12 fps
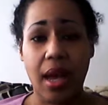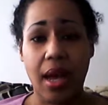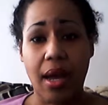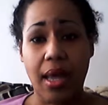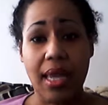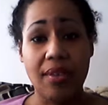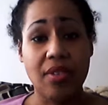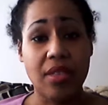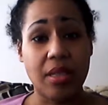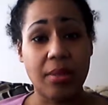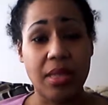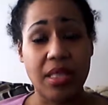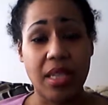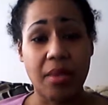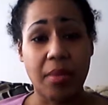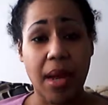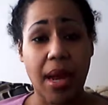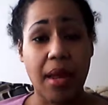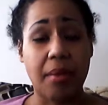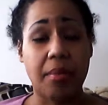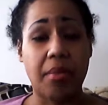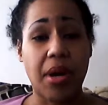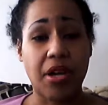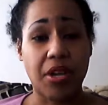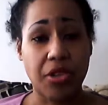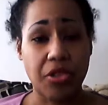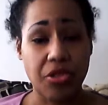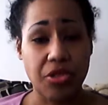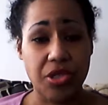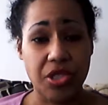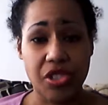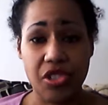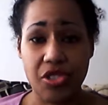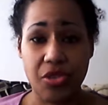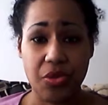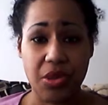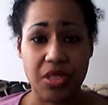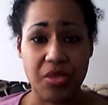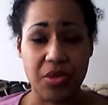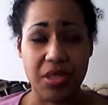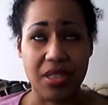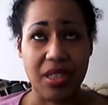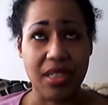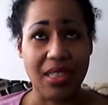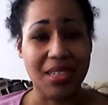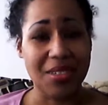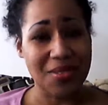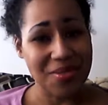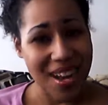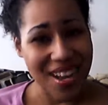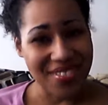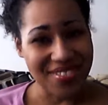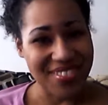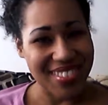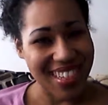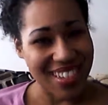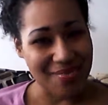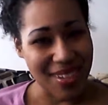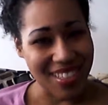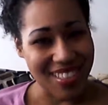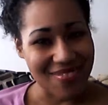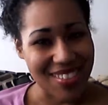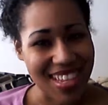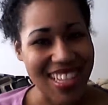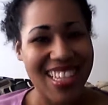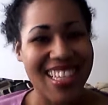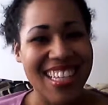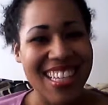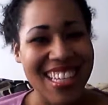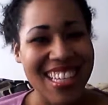I even limited my butter usage, which was a little rough, I must admit.